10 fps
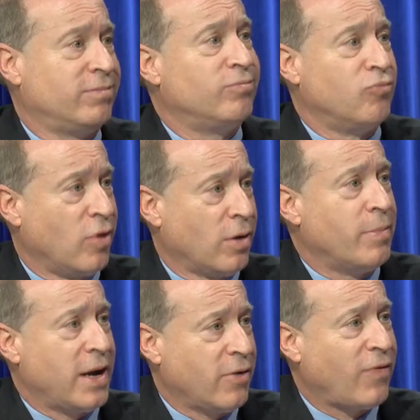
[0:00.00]
real
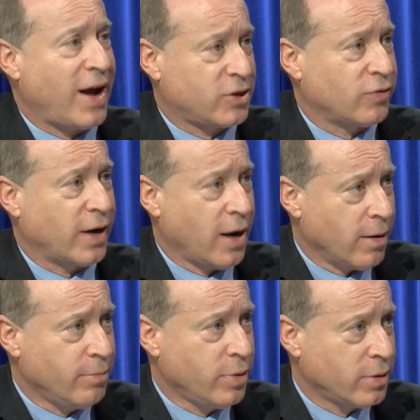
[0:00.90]
manufacturing
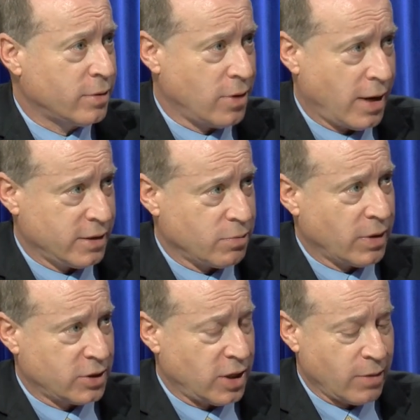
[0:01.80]
hub, not as
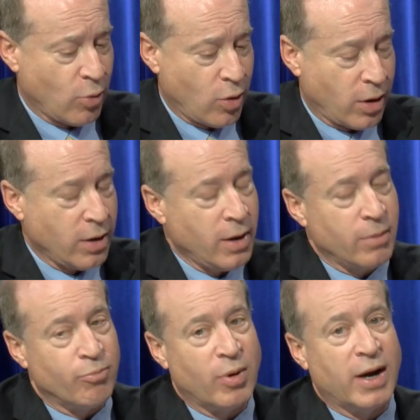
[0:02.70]
much anymore.
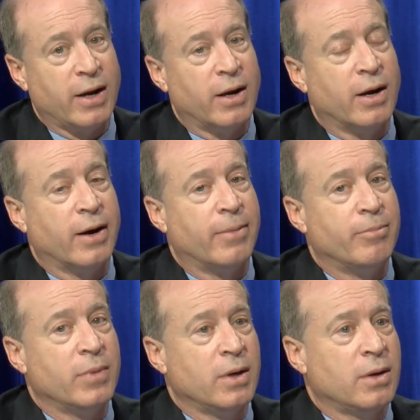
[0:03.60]
But
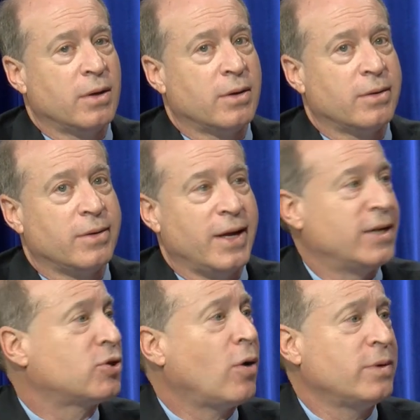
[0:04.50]
um,
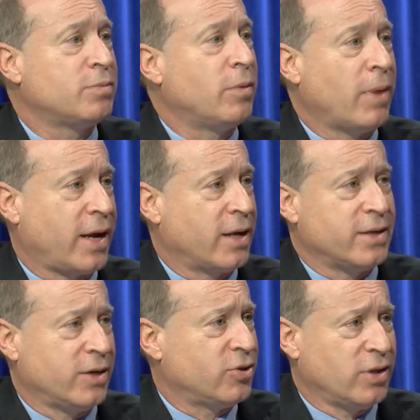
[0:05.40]
it's always been my
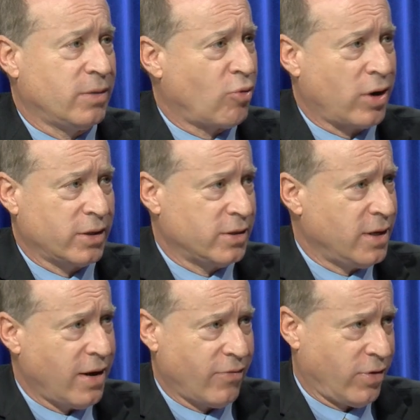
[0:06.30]
contention that Brockton's
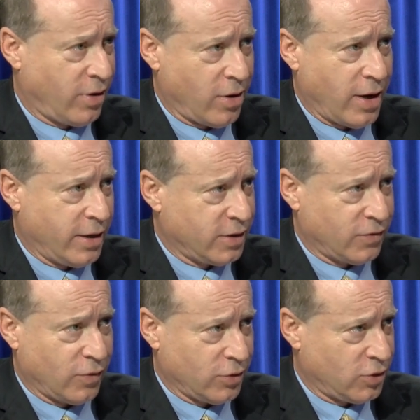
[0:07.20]
never gotten its
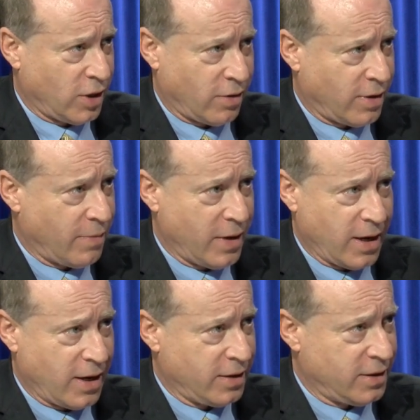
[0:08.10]
full share. I mean,
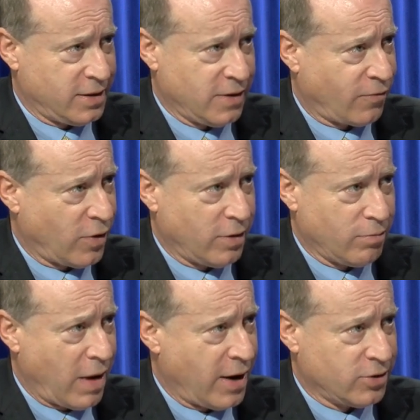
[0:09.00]
I, different
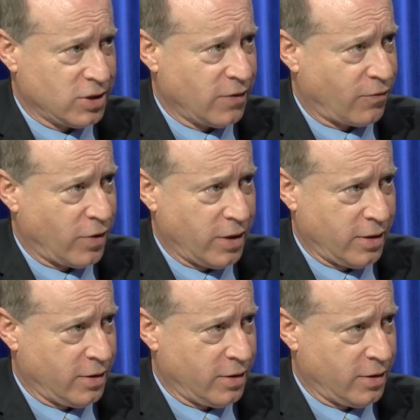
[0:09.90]
mayors, different